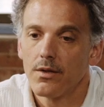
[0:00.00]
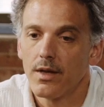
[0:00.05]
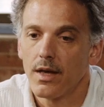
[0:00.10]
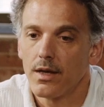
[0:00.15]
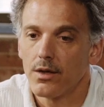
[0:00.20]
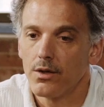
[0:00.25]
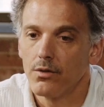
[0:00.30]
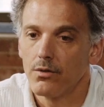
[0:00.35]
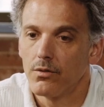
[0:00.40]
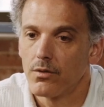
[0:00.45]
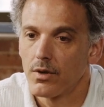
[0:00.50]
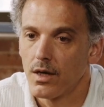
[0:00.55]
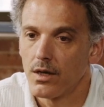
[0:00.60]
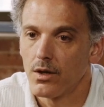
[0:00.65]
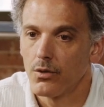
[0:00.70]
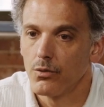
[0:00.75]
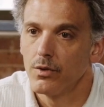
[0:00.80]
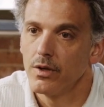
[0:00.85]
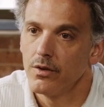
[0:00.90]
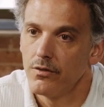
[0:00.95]
that you
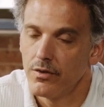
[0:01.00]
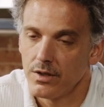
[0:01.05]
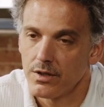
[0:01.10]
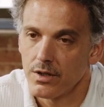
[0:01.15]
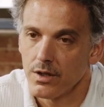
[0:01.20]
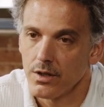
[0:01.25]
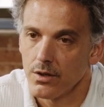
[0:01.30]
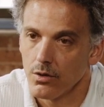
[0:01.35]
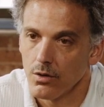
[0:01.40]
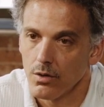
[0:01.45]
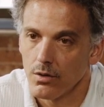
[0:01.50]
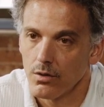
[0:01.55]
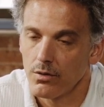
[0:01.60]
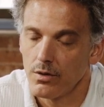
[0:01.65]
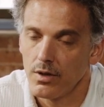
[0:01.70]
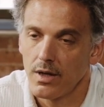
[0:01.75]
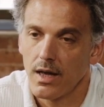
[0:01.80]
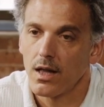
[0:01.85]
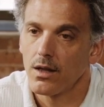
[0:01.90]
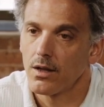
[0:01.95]
kind of revisit
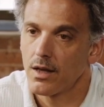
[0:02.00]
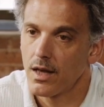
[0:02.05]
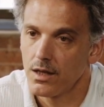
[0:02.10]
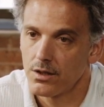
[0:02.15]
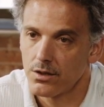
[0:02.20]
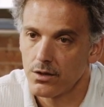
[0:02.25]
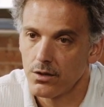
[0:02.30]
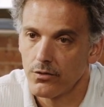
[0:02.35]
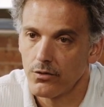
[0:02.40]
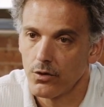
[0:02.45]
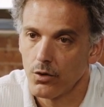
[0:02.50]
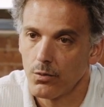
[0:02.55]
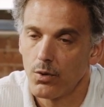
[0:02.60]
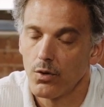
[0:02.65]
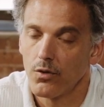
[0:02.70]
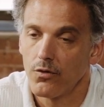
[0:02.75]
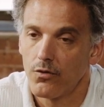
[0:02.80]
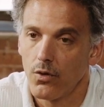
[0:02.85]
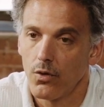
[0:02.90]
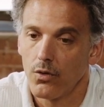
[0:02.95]
the allocation of your
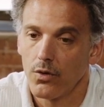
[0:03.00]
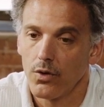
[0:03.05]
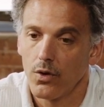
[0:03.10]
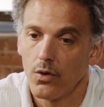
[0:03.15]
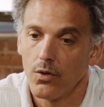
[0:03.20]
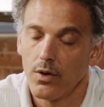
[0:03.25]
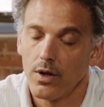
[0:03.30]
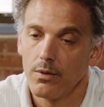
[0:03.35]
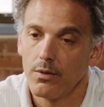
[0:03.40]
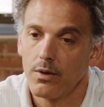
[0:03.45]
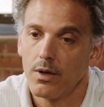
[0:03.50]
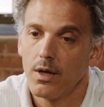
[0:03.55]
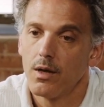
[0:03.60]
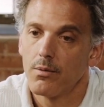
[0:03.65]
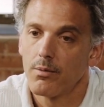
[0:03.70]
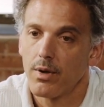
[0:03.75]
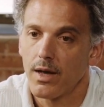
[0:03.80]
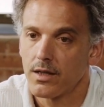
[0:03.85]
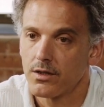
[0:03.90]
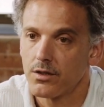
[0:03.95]
portfolio and
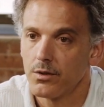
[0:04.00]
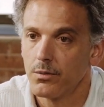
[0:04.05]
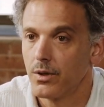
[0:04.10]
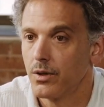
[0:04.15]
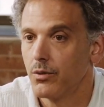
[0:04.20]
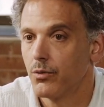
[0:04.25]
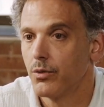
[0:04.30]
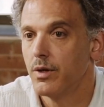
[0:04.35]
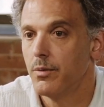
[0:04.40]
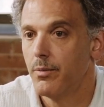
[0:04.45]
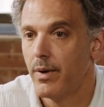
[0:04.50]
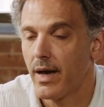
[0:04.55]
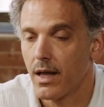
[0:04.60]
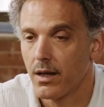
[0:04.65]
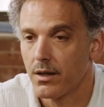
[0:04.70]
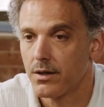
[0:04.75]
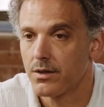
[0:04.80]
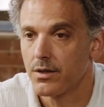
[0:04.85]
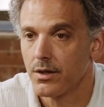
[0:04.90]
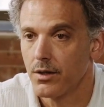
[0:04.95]
possibly
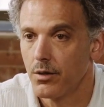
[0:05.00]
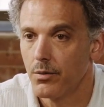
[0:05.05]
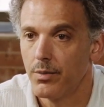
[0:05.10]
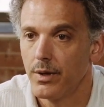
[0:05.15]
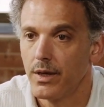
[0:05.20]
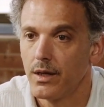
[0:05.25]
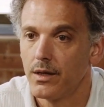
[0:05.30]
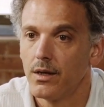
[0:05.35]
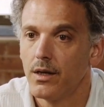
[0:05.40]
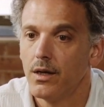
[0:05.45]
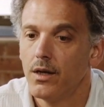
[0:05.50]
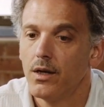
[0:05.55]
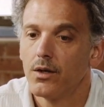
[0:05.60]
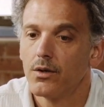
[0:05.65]
rebalance it a bit